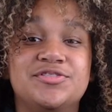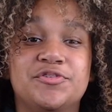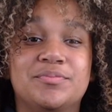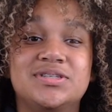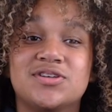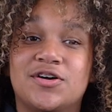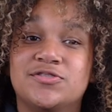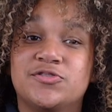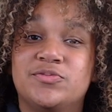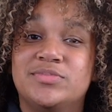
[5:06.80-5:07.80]
to Miss
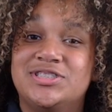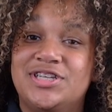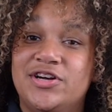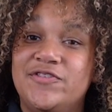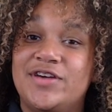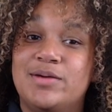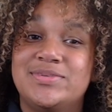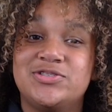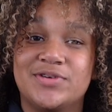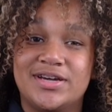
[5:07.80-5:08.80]
Arnold, Miss Sheriff, and
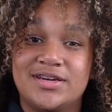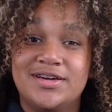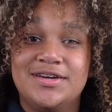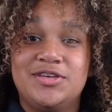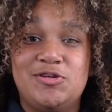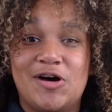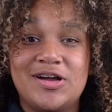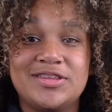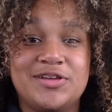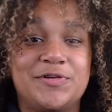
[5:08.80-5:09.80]
Miss Gregg. You
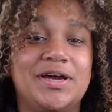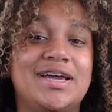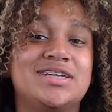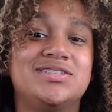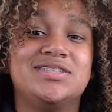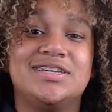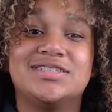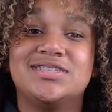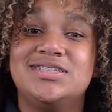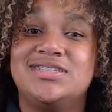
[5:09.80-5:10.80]
all got the correct answer to
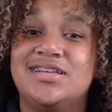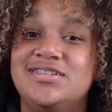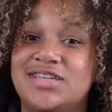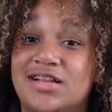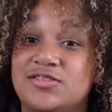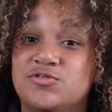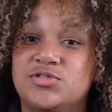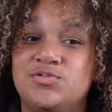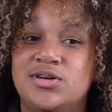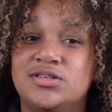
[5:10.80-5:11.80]
yesterday's daily challenge,
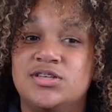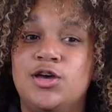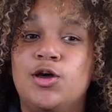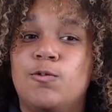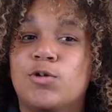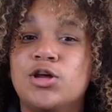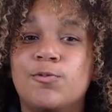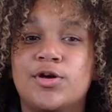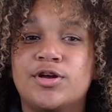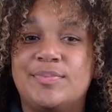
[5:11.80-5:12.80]
which was What
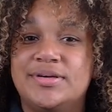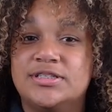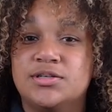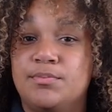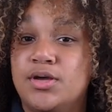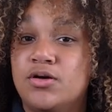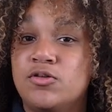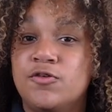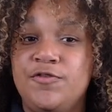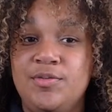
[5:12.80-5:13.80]
are worker bees, male
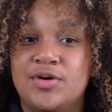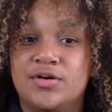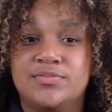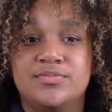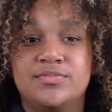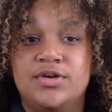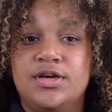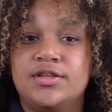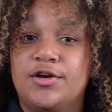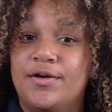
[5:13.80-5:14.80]
or female?
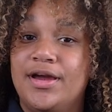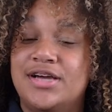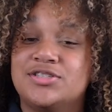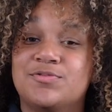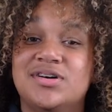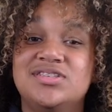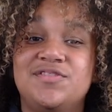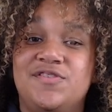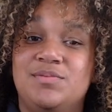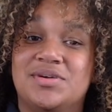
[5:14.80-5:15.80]
The correct answer was
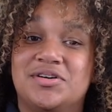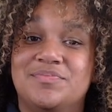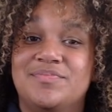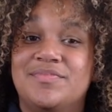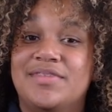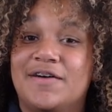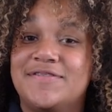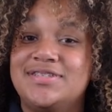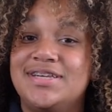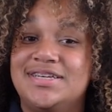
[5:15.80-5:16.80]
female. Now
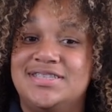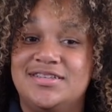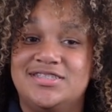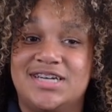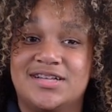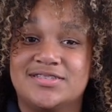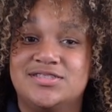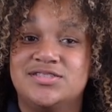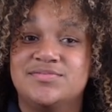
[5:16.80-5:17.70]
for today's daily challenge.